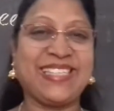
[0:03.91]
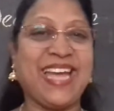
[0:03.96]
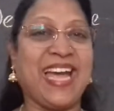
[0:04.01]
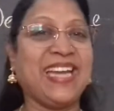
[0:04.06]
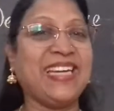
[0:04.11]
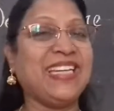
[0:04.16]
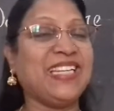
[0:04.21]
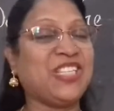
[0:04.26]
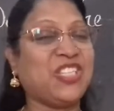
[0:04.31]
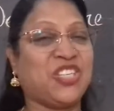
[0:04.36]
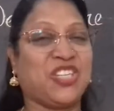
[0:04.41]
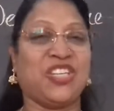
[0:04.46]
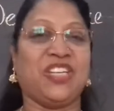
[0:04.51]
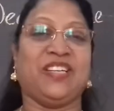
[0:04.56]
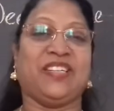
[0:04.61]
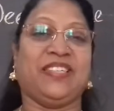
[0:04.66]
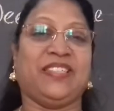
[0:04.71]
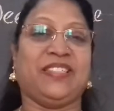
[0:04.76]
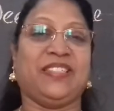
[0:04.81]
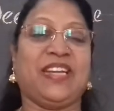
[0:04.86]
standard
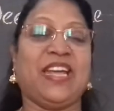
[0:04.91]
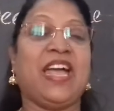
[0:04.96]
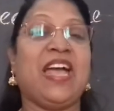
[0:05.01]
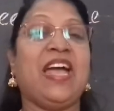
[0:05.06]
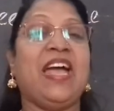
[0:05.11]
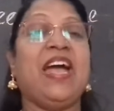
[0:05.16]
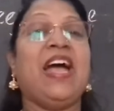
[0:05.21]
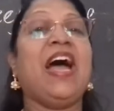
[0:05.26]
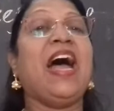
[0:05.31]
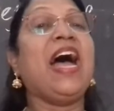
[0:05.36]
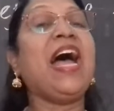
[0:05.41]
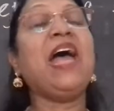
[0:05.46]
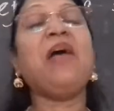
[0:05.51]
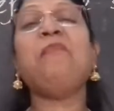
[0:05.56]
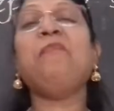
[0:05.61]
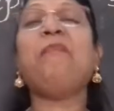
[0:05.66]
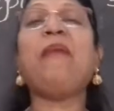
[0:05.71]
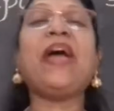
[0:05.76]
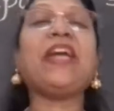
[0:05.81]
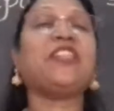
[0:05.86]
children. I
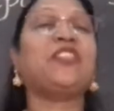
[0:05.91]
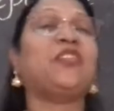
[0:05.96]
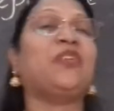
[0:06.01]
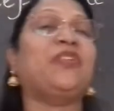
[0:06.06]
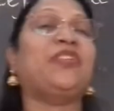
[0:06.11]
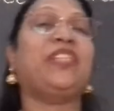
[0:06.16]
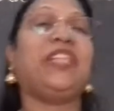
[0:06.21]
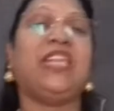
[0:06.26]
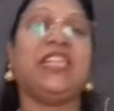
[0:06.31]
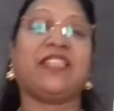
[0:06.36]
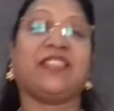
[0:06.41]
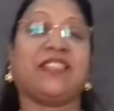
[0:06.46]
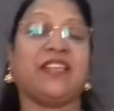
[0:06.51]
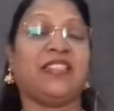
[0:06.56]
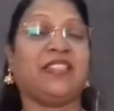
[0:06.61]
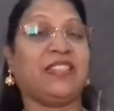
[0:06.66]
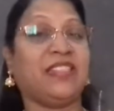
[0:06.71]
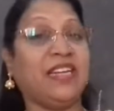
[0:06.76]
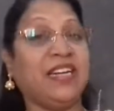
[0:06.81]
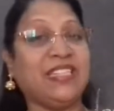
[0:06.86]
am back to teach the
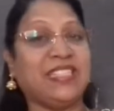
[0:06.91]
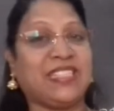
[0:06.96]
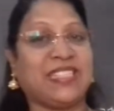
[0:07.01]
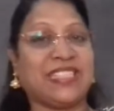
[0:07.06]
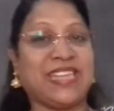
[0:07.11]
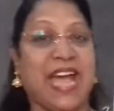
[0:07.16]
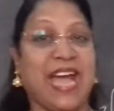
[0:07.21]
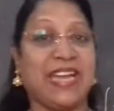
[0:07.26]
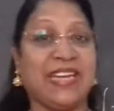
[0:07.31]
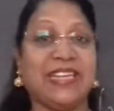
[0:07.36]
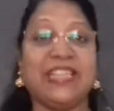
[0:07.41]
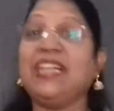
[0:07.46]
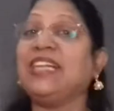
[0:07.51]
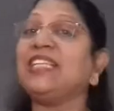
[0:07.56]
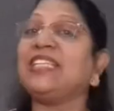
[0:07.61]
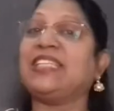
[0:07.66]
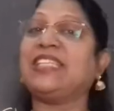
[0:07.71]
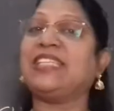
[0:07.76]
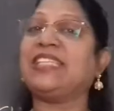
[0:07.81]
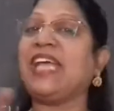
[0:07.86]
3rd
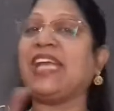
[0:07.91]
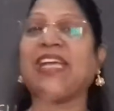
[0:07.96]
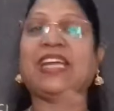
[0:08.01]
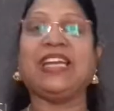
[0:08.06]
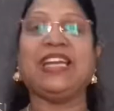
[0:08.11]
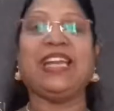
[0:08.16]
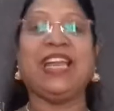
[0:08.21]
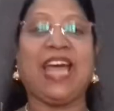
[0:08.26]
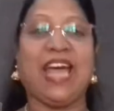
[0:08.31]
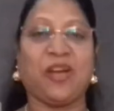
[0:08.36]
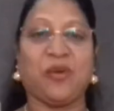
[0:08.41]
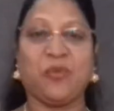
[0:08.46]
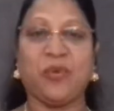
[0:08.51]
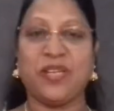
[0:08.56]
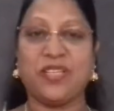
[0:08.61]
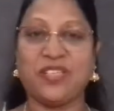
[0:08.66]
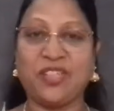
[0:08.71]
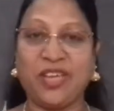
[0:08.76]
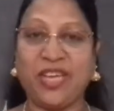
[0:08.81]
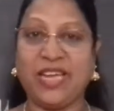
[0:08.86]
standard second
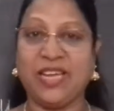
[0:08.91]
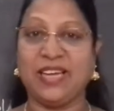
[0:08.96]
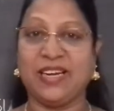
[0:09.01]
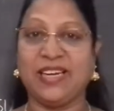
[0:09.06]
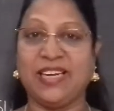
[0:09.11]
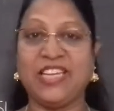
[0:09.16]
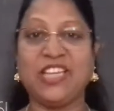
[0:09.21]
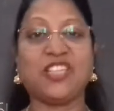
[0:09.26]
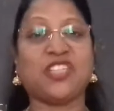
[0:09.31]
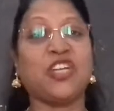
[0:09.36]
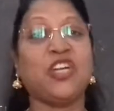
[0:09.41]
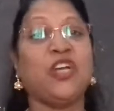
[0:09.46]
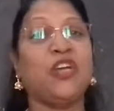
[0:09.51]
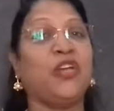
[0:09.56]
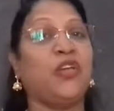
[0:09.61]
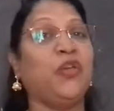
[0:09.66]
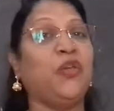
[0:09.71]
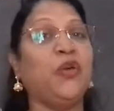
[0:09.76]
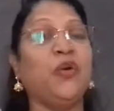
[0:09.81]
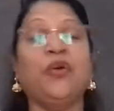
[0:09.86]
language English
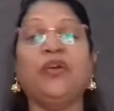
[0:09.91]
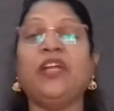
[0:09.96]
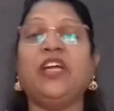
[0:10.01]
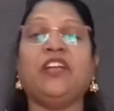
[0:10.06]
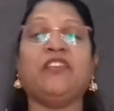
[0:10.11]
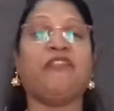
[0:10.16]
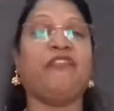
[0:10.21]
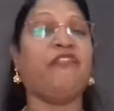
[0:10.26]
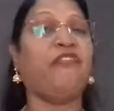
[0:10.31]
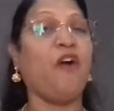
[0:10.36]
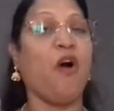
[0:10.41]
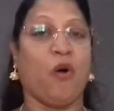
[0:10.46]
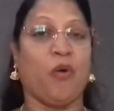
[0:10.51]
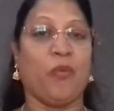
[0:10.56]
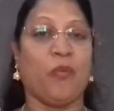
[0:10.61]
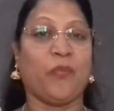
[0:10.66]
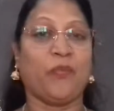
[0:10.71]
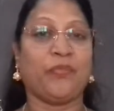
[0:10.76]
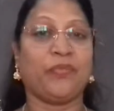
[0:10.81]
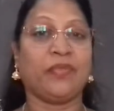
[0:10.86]
unit
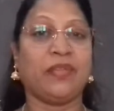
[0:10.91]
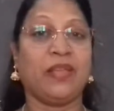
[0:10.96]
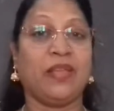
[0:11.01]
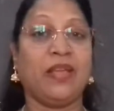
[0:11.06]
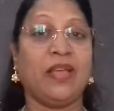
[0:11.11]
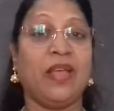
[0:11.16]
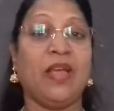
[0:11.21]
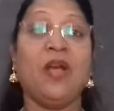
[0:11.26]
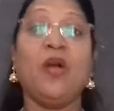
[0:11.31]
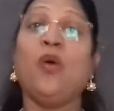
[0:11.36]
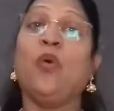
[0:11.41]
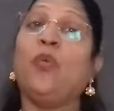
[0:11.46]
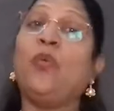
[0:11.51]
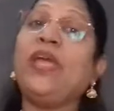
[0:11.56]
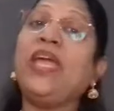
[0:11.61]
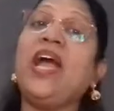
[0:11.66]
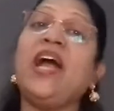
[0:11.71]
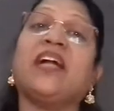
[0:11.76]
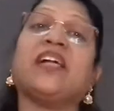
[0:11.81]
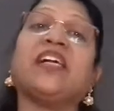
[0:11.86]
4.
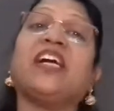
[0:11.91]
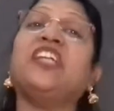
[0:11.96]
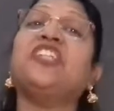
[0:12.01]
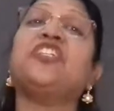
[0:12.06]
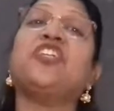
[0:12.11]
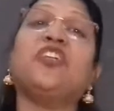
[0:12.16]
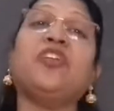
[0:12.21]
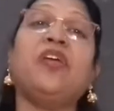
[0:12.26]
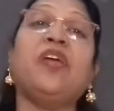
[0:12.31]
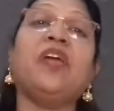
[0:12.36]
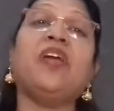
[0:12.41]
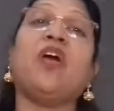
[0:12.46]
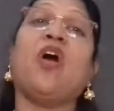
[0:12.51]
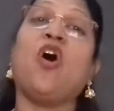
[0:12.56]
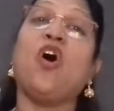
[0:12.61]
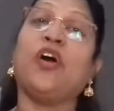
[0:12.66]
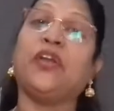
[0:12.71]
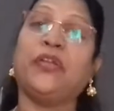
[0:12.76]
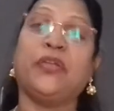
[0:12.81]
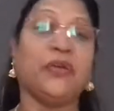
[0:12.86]
We are continuing
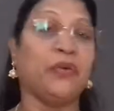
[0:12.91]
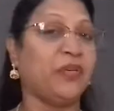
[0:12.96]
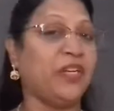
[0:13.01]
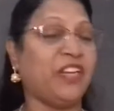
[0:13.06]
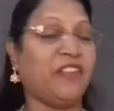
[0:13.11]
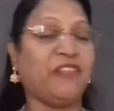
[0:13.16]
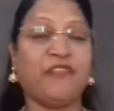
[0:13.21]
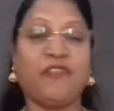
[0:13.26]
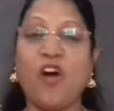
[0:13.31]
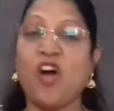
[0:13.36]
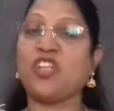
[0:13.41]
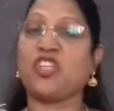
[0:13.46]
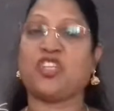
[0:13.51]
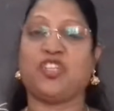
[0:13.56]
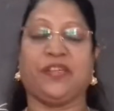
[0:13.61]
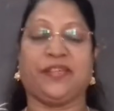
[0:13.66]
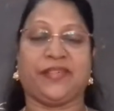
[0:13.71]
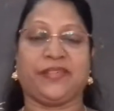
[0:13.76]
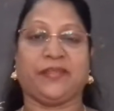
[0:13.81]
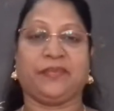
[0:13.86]
on unit 4
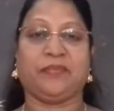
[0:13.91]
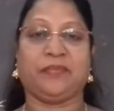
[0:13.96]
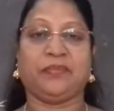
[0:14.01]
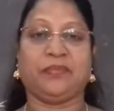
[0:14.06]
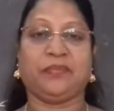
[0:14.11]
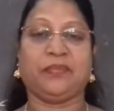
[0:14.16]
children.